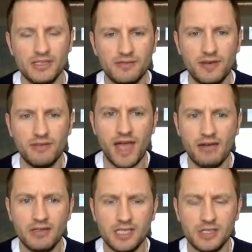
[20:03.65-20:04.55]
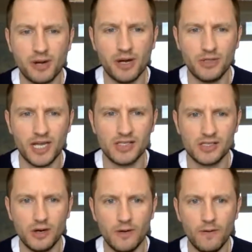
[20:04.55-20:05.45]
for, for heritage projects
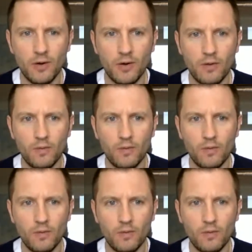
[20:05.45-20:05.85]
or, or